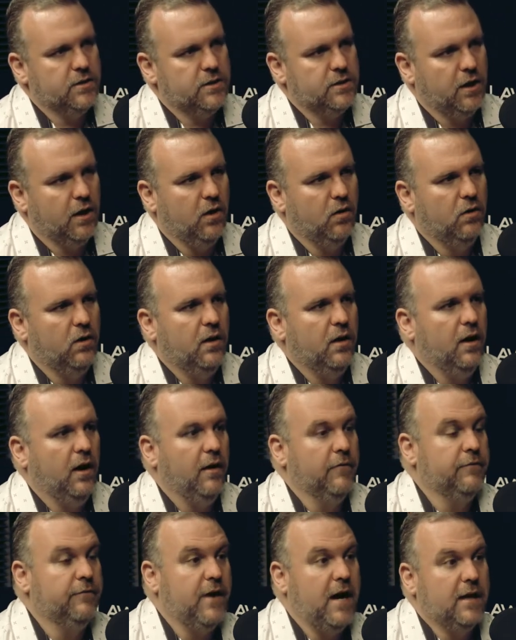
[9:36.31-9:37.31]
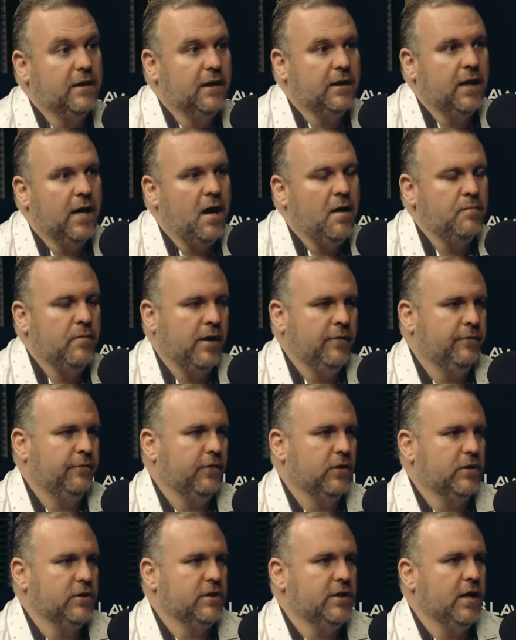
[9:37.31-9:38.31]
So I finally got my
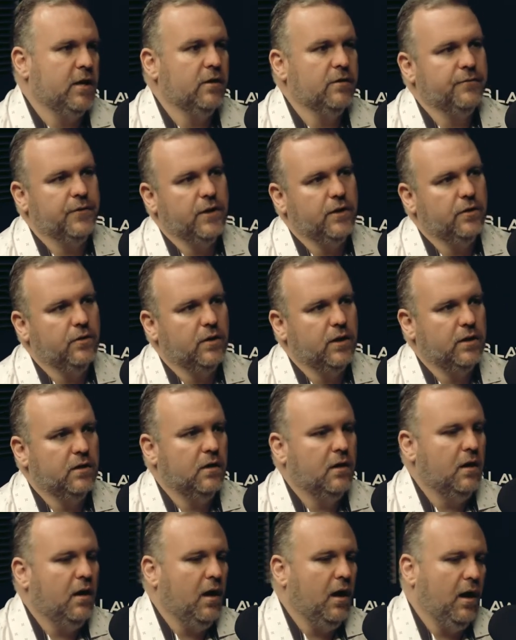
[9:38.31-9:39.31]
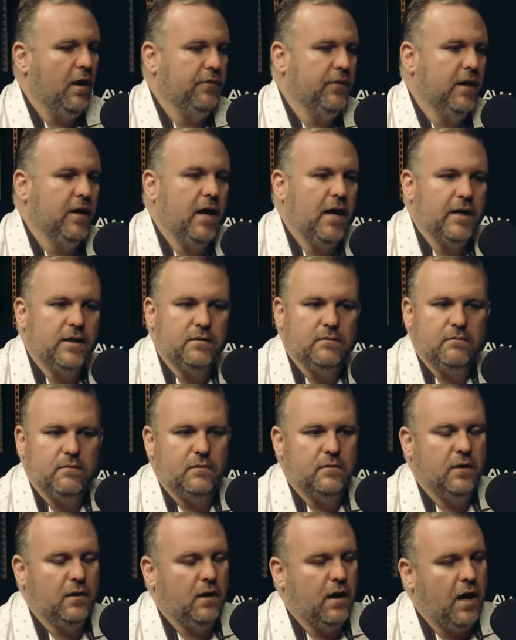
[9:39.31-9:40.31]
first interview, and then I,
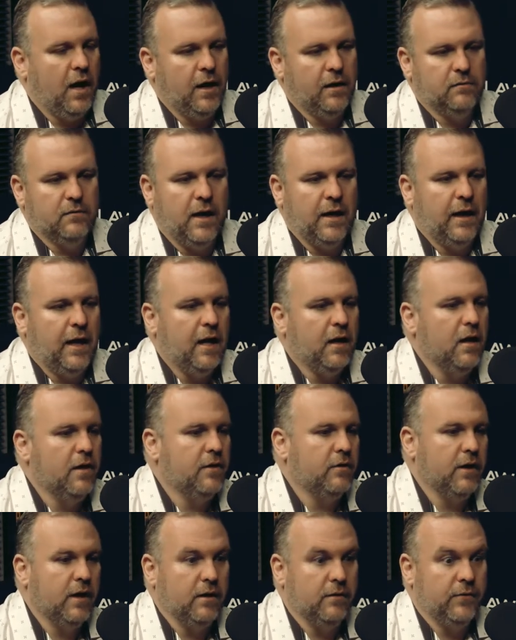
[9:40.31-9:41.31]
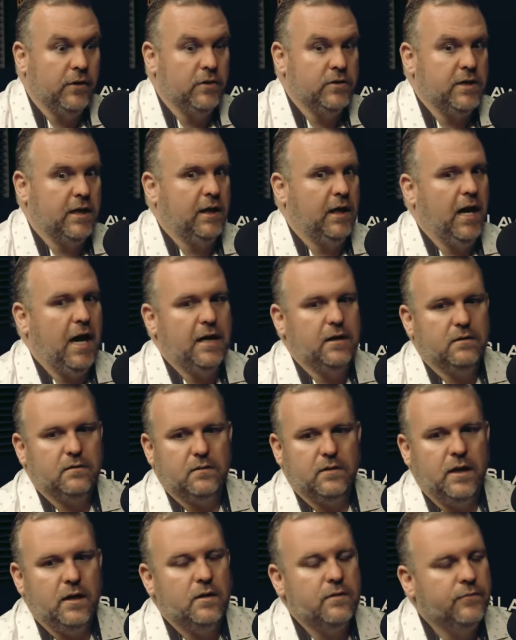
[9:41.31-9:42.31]
I, I got other interviews. I got
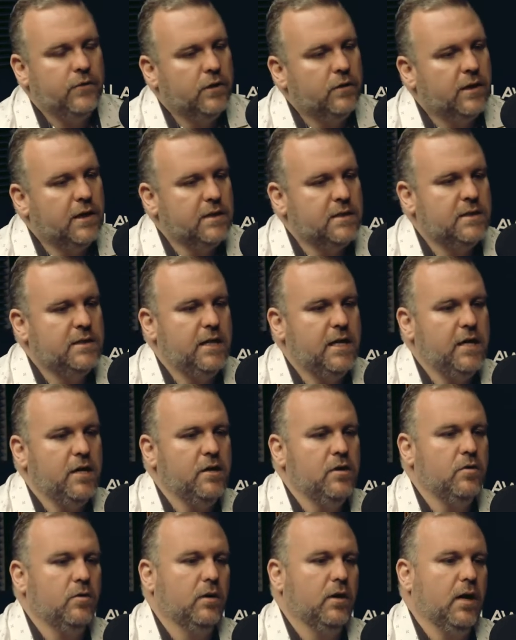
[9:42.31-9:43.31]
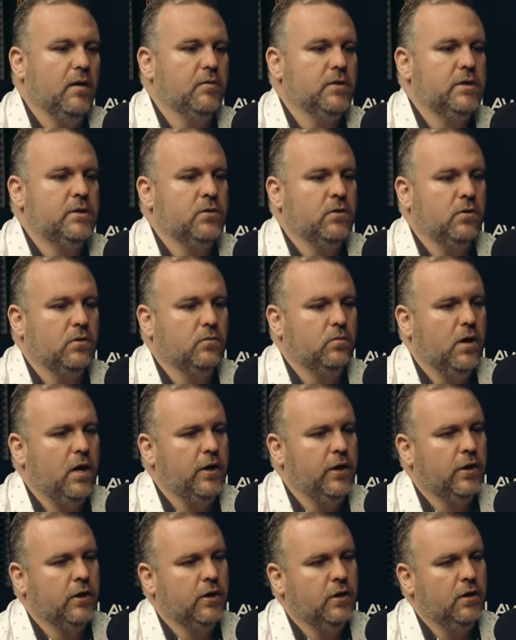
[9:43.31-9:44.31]
interviewed at CU, and I was told, well,
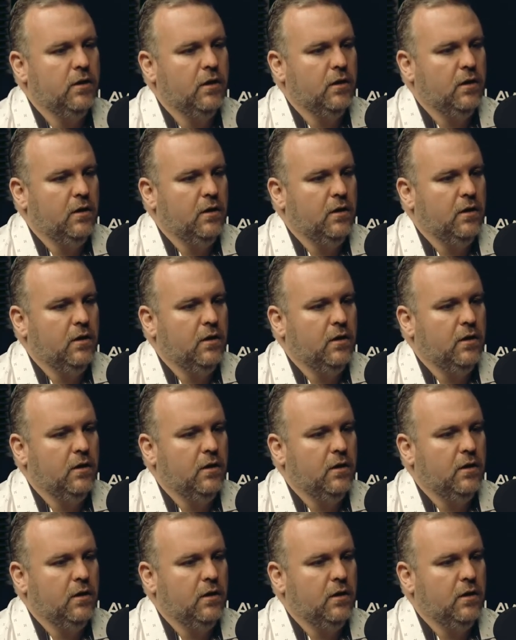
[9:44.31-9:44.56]
your